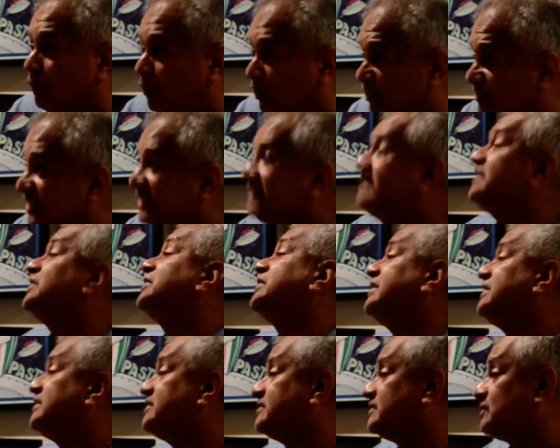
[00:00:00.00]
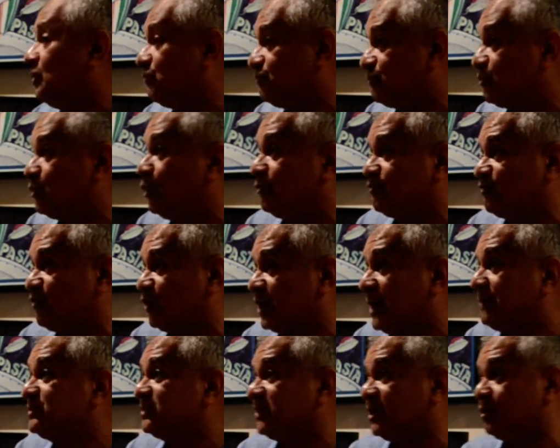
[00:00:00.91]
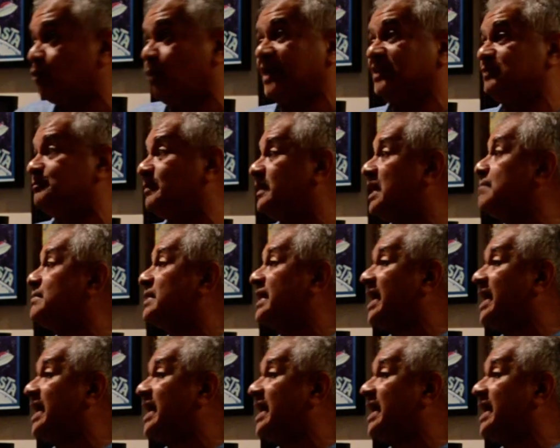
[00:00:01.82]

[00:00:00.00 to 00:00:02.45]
was the increase of corruption, where it's become a